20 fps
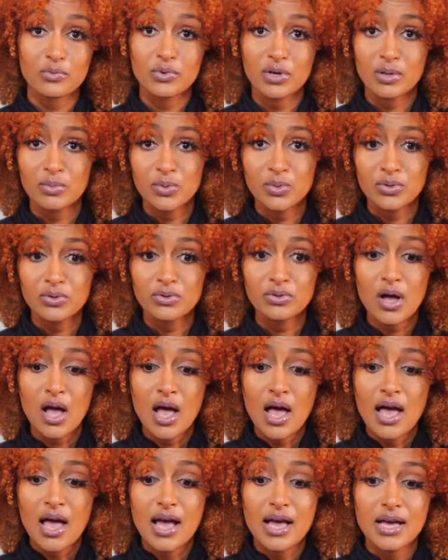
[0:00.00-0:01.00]
Rebel,
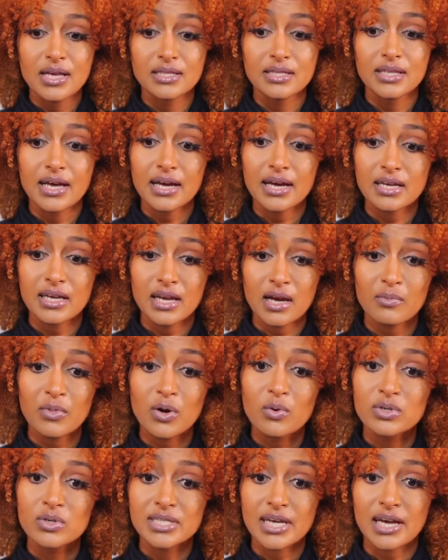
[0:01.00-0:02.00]
and that
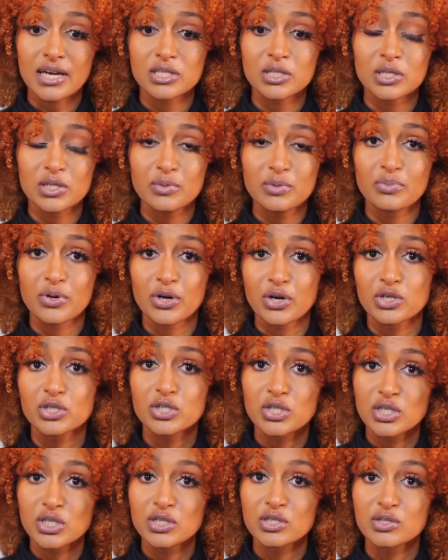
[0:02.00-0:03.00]
camera was actually
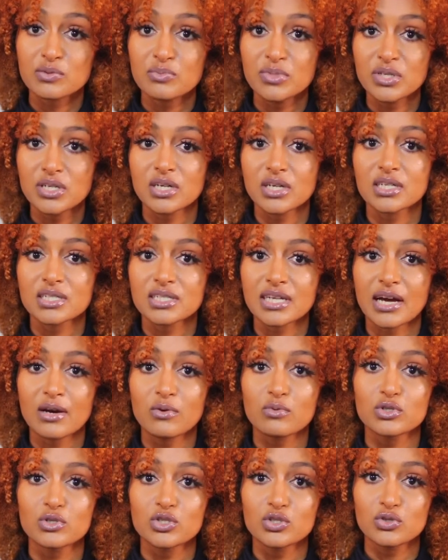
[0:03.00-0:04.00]
purchased because I
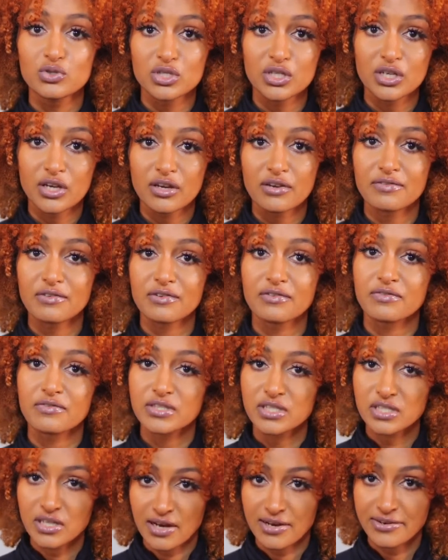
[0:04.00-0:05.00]
was using it for
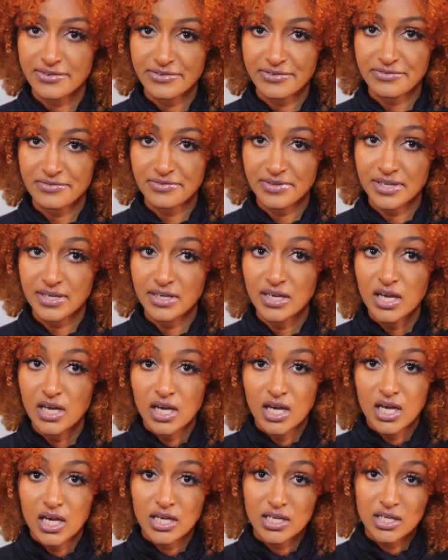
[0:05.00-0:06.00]
photography
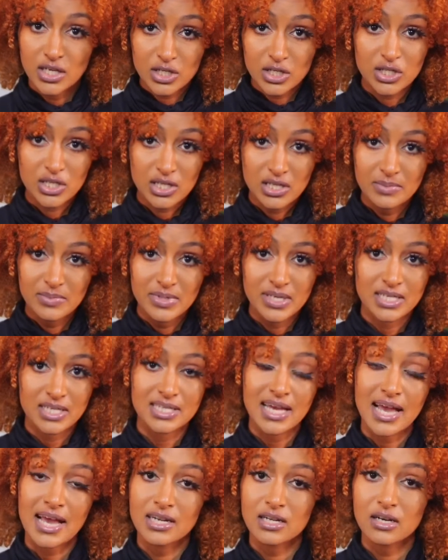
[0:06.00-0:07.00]
initially,
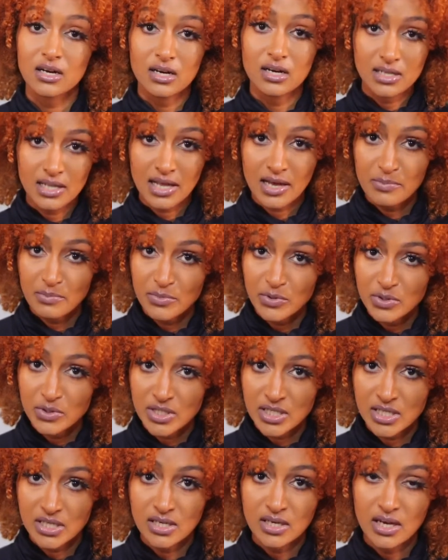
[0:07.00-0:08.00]
because I had an online
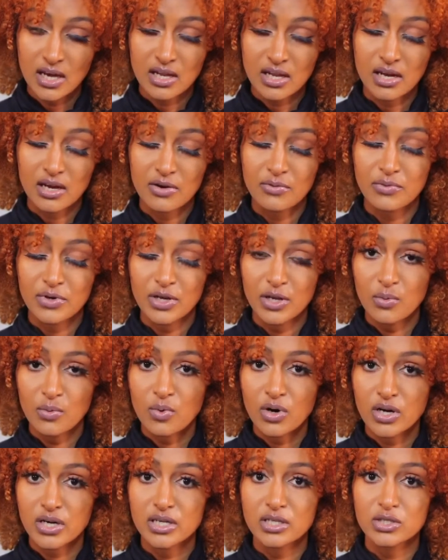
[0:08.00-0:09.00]
boutique and I really
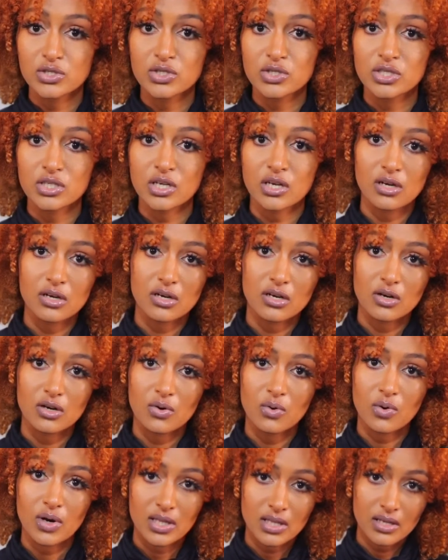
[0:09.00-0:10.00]
wanted to take
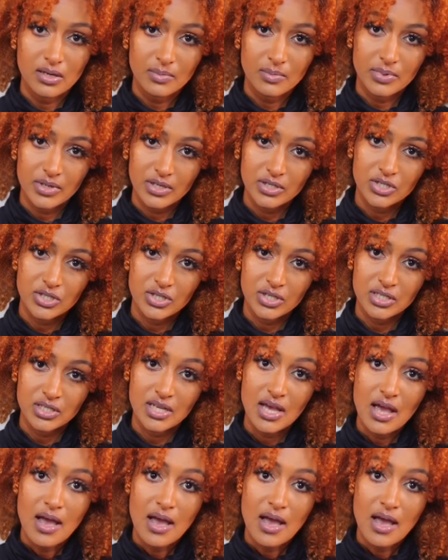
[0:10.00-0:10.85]
quality pictures.